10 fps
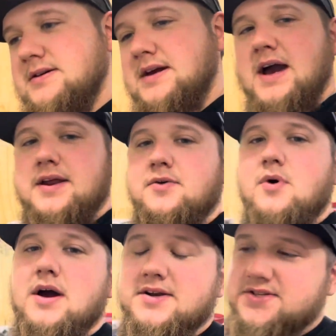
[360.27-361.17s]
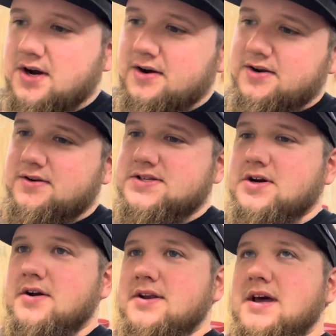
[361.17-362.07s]
Kind of want to
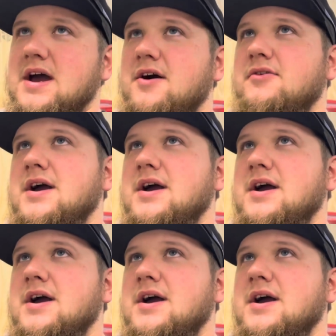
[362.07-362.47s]
start it now.